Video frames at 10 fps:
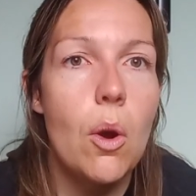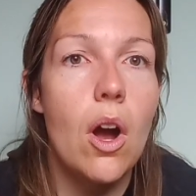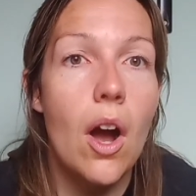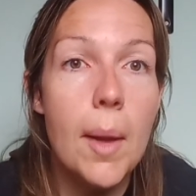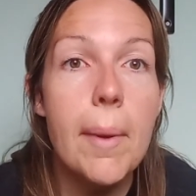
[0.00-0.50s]

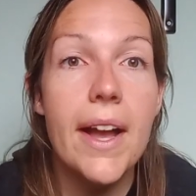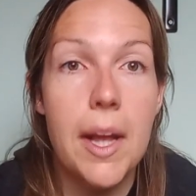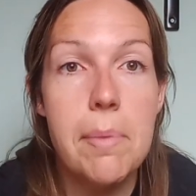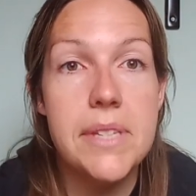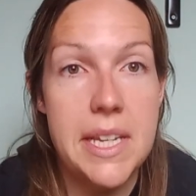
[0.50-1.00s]
I buy a
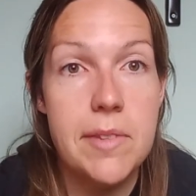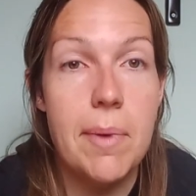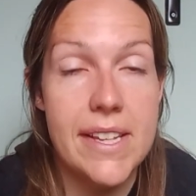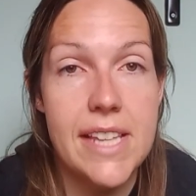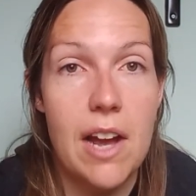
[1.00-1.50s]
cup of tea for
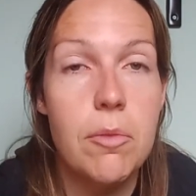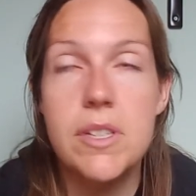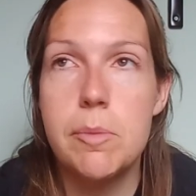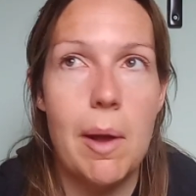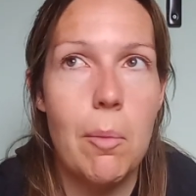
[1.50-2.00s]
myself,
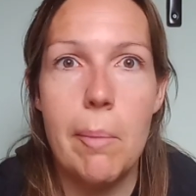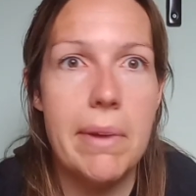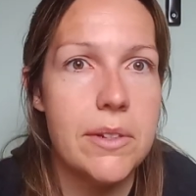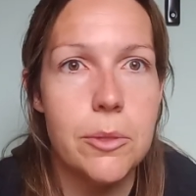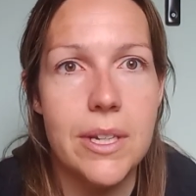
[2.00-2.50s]
which is about
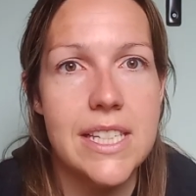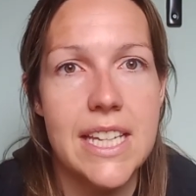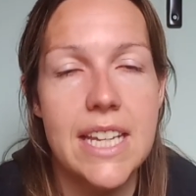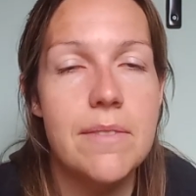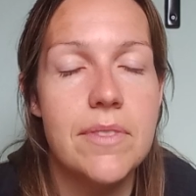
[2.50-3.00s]

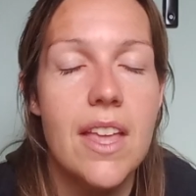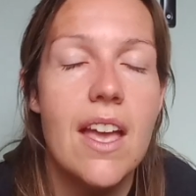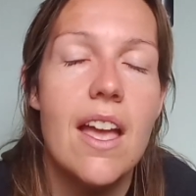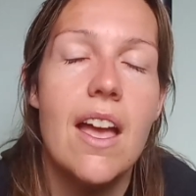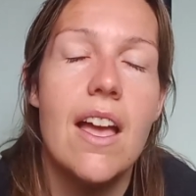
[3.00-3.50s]
£1.20.
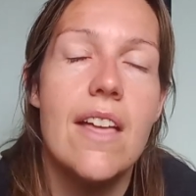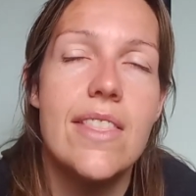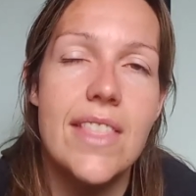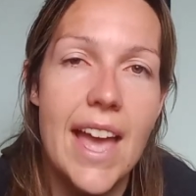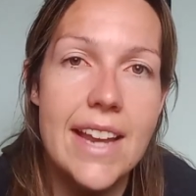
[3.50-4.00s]

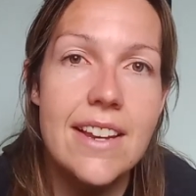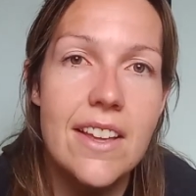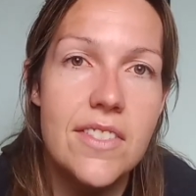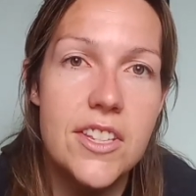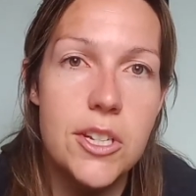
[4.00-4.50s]
Then
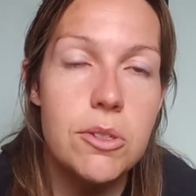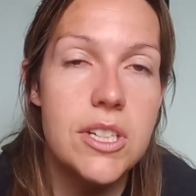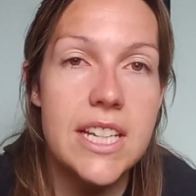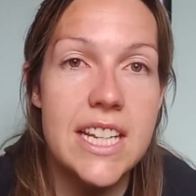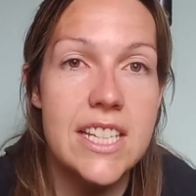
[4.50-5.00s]
the
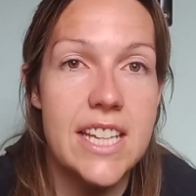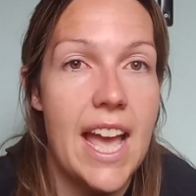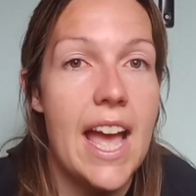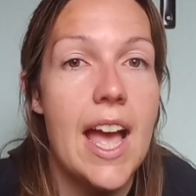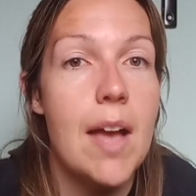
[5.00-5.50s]
children each
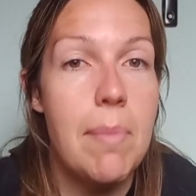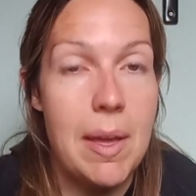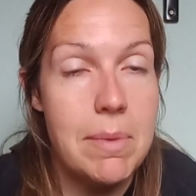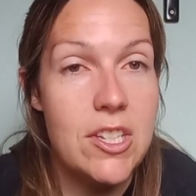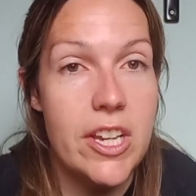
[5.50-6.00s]
get a
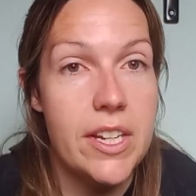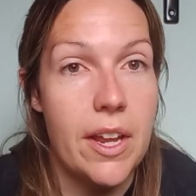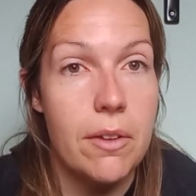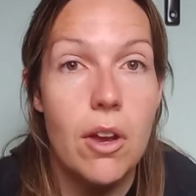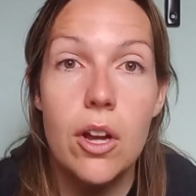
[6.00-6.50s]
baby
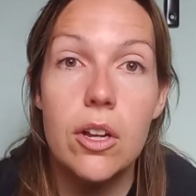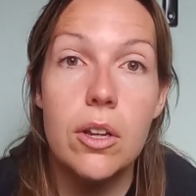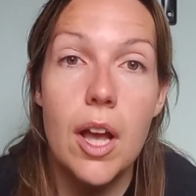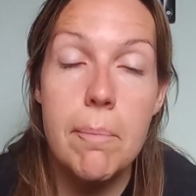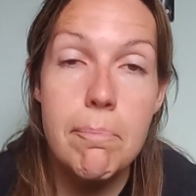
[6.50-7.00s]
chino.
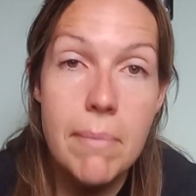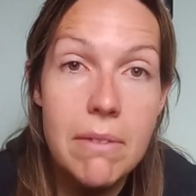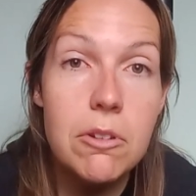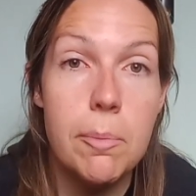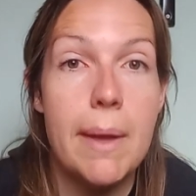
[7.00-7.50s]
A
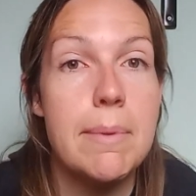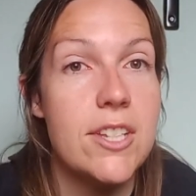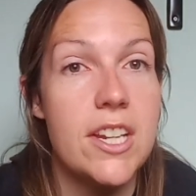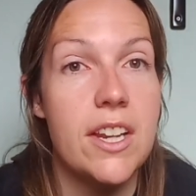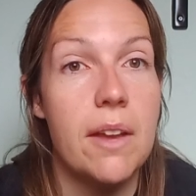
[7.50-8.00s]
milk baby
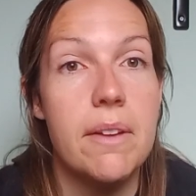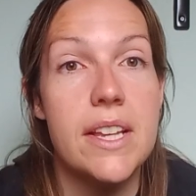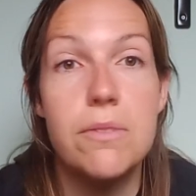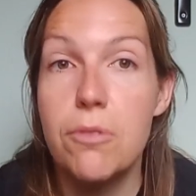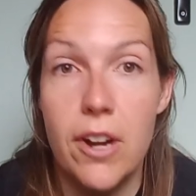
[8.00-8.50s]
chino
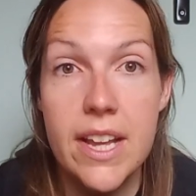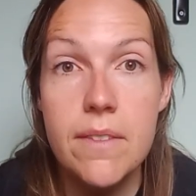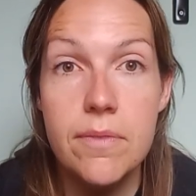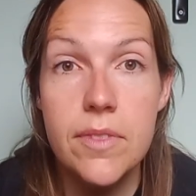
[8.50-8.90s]
is free.